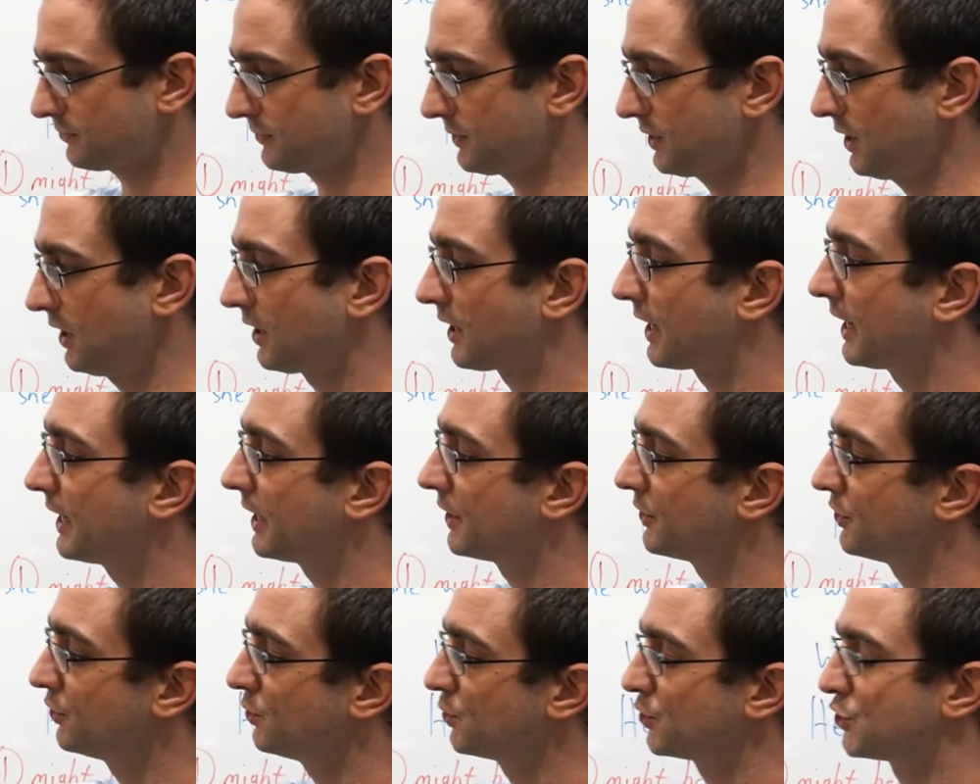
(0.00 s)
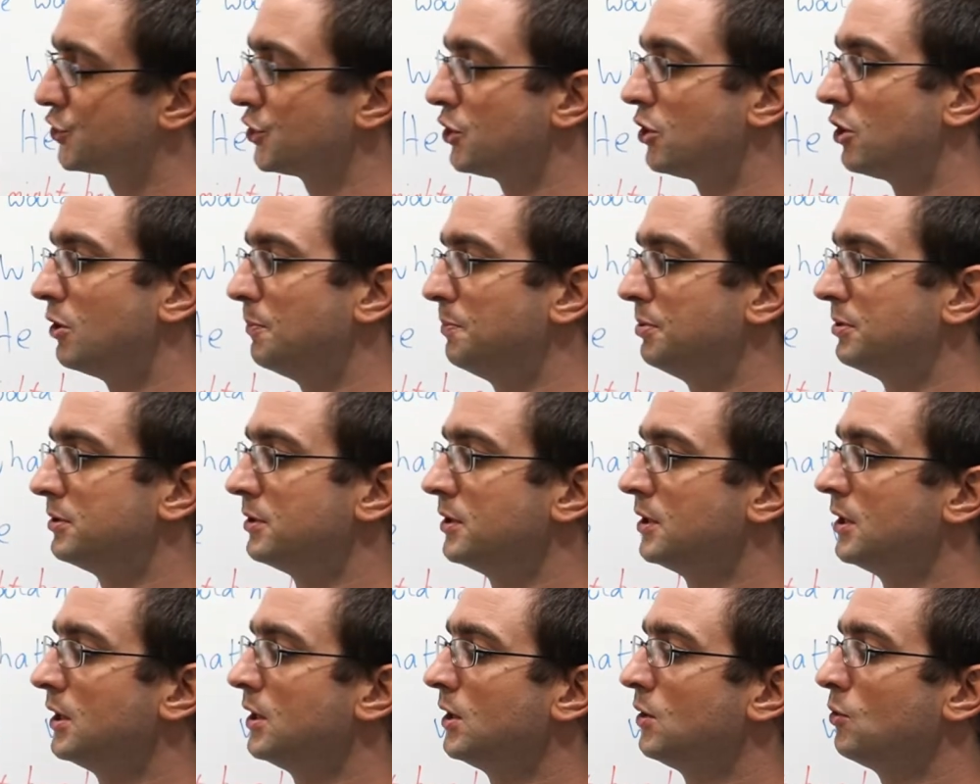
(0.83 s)
Okay, and your job
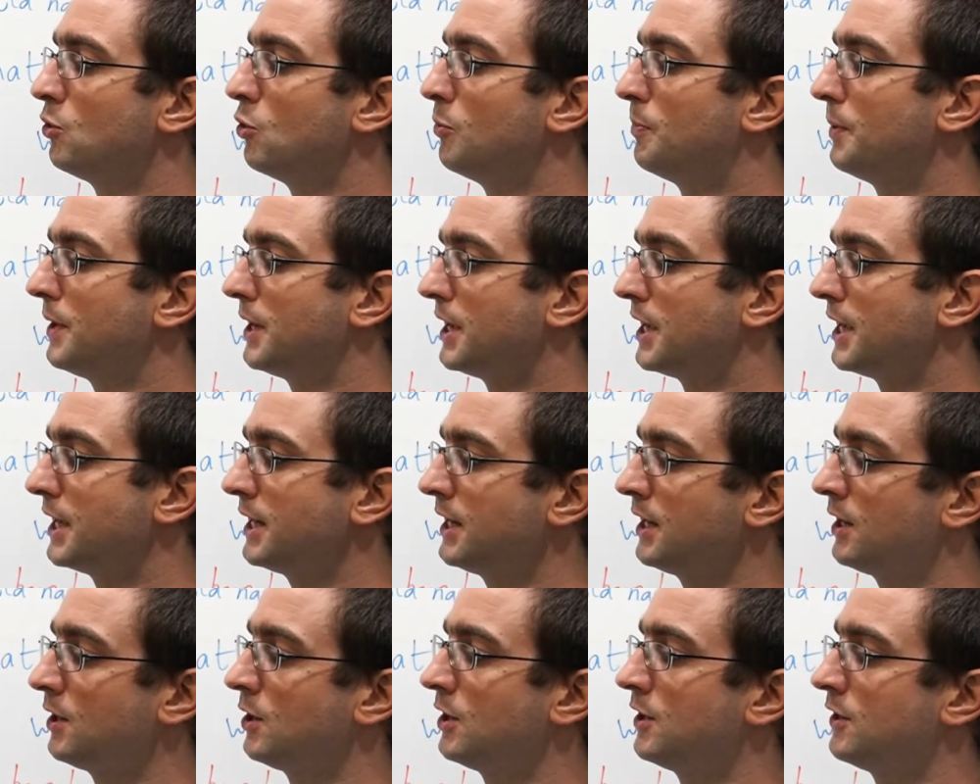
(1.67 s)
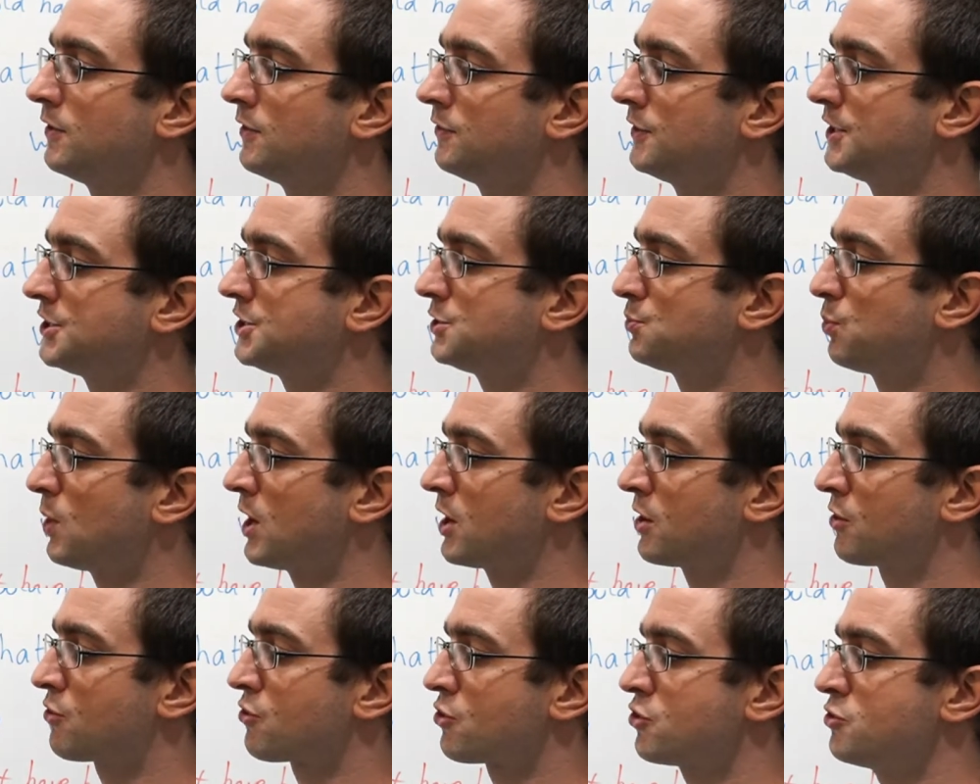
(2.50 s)
will be, this is
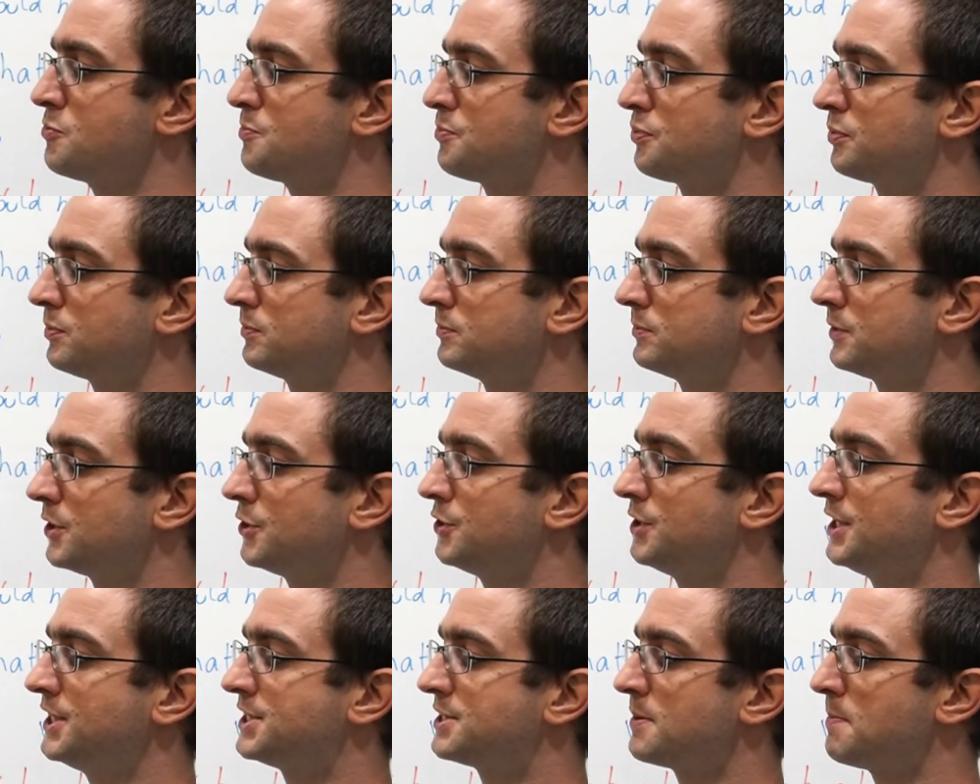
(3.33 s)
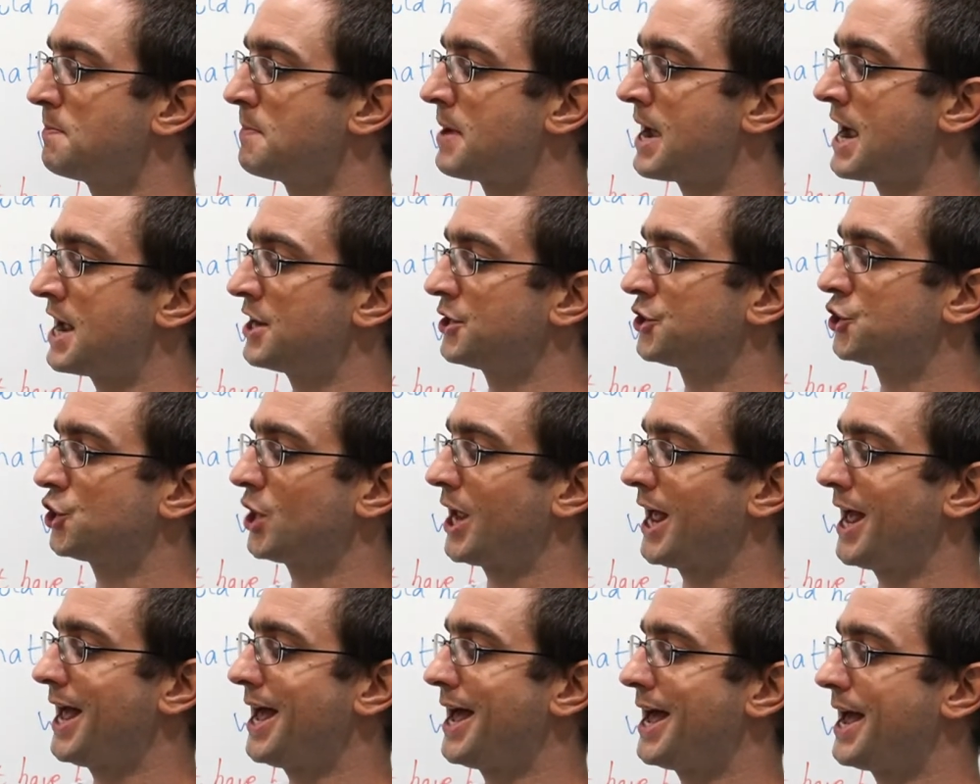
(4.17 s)
one group, you need to match
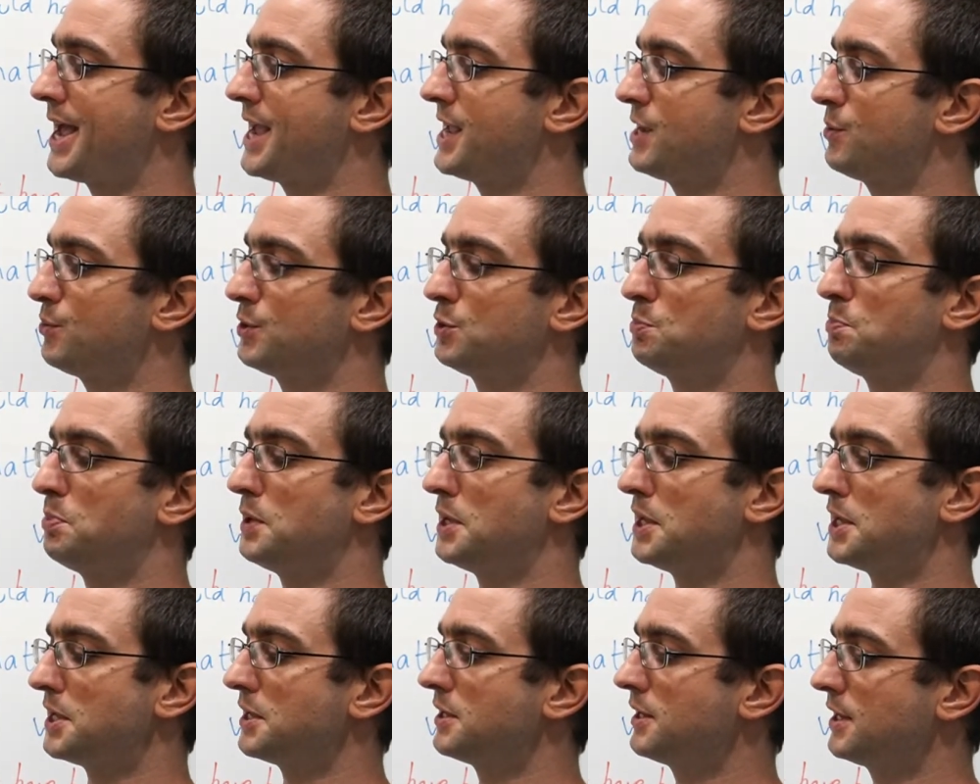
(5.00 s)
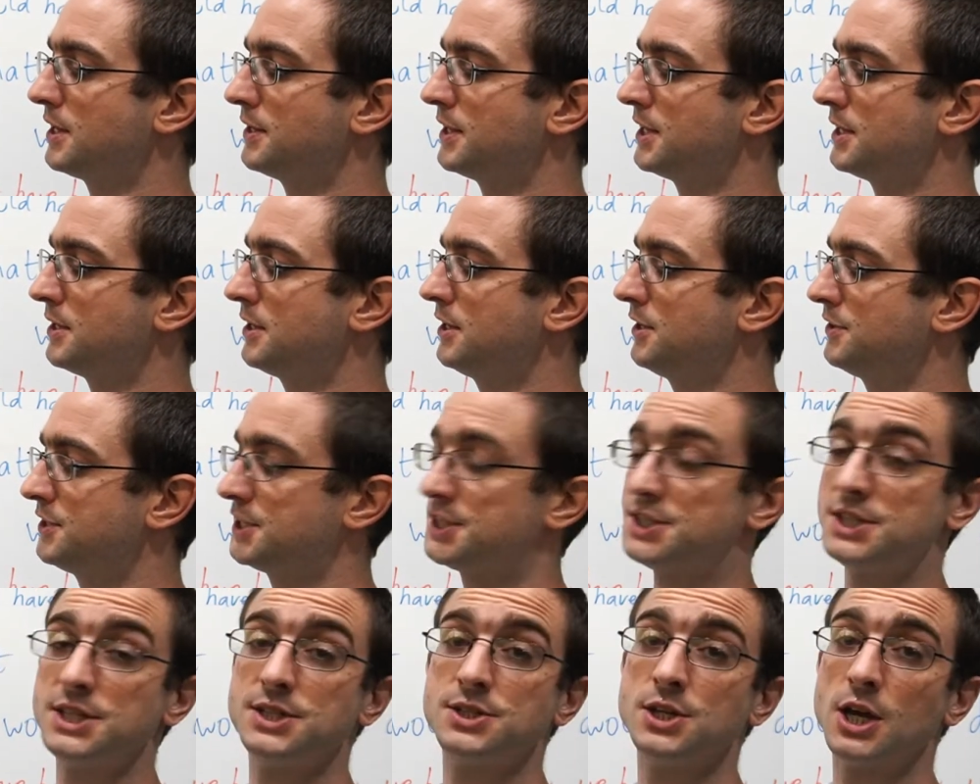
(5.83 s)
A with B, and then this
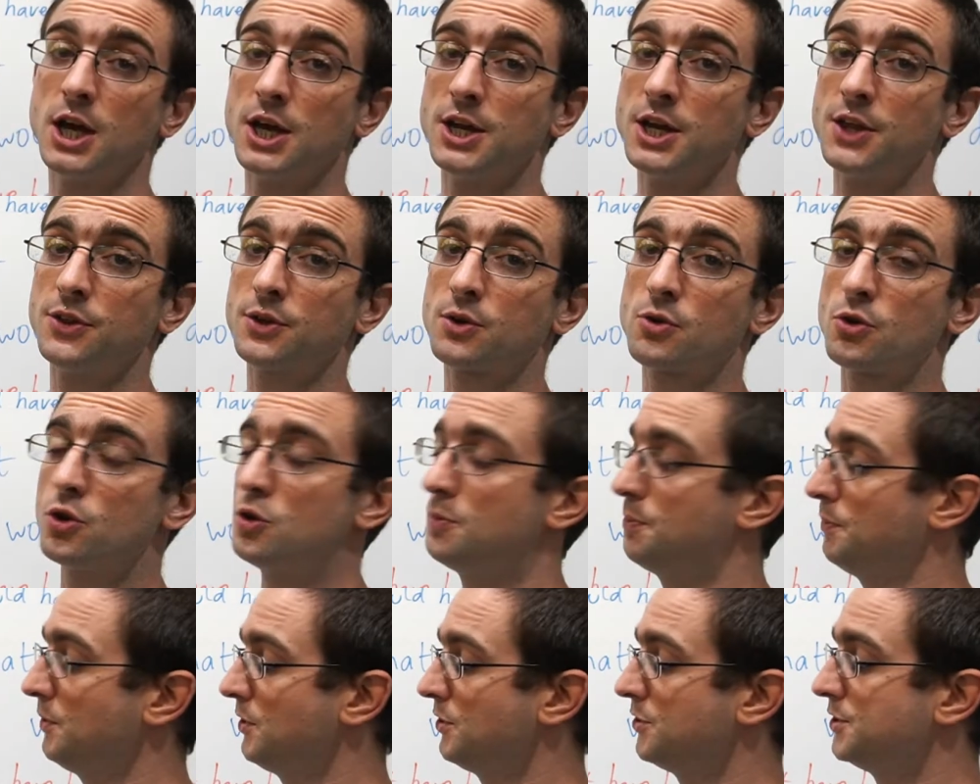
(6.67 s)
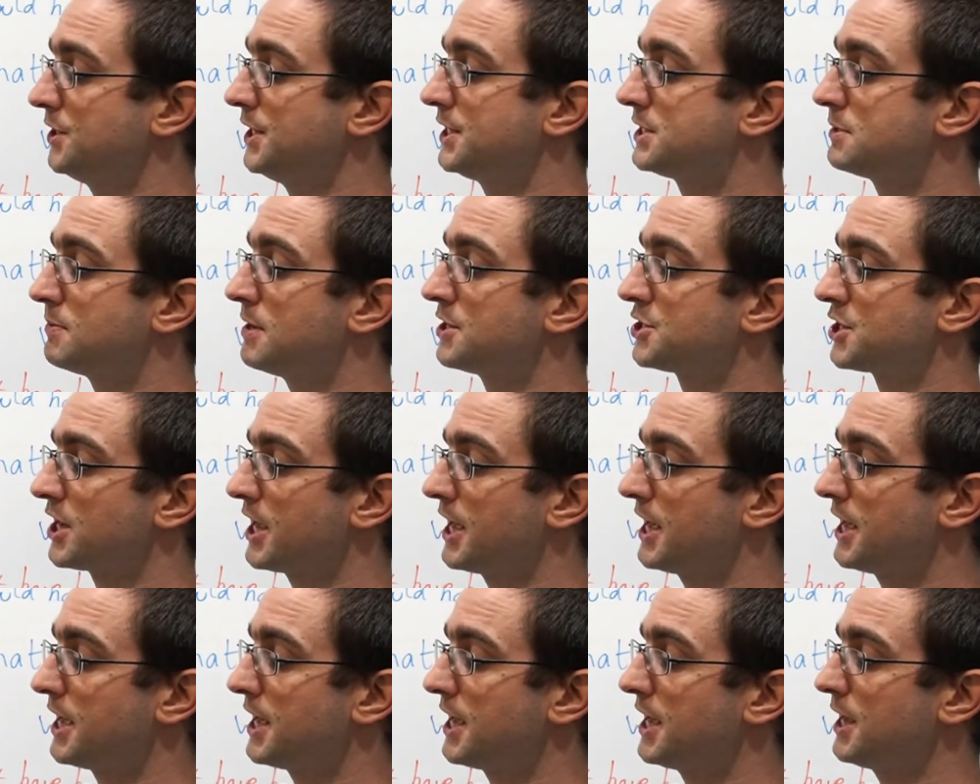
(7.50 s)
is another group, you need to match
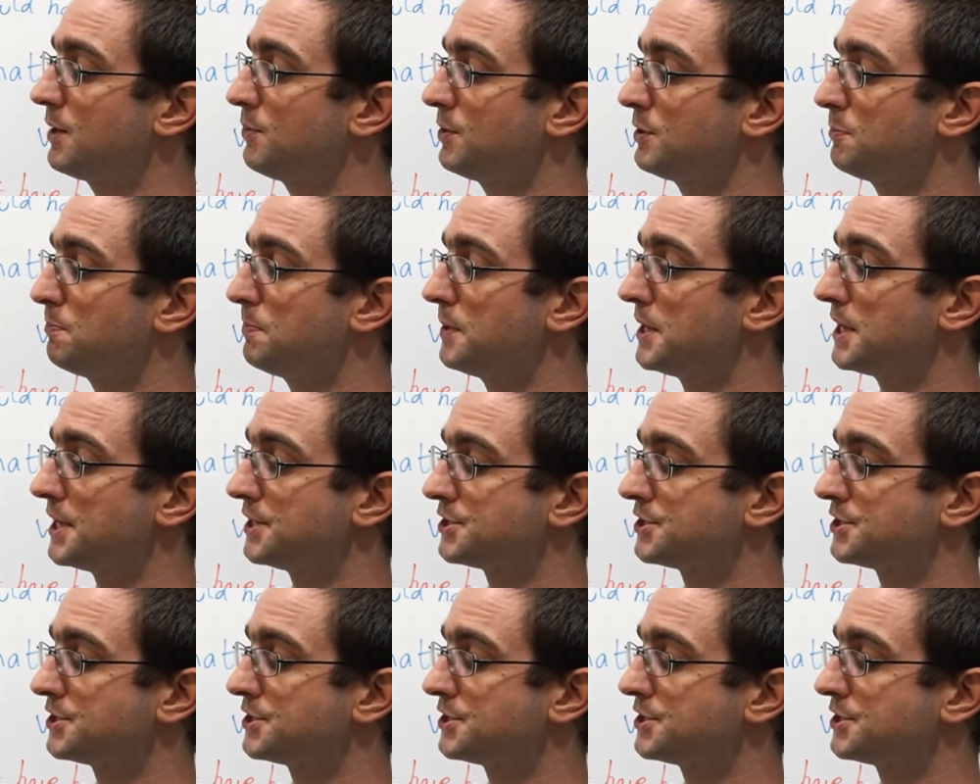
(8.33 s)
A with B.